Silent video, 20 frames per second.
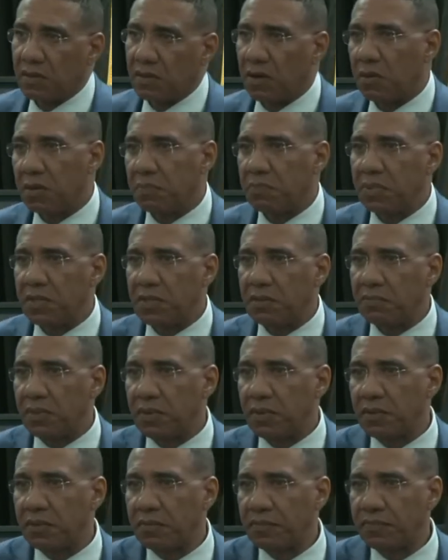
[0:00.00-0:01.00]
our
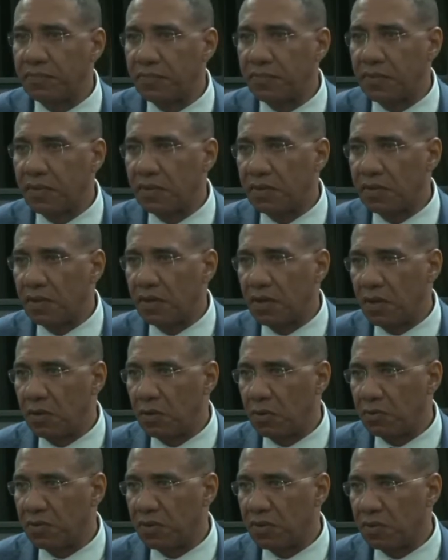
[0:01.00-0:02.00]
people all
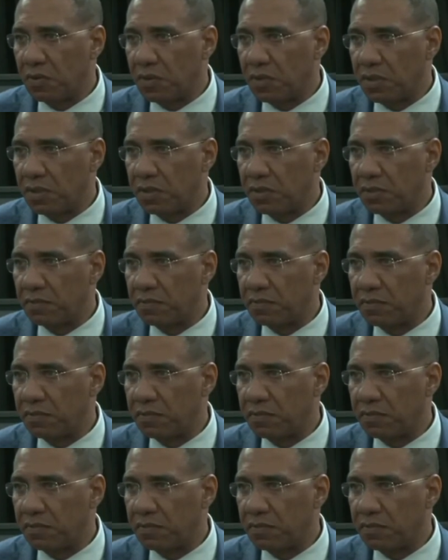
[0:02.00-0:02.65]
over the world.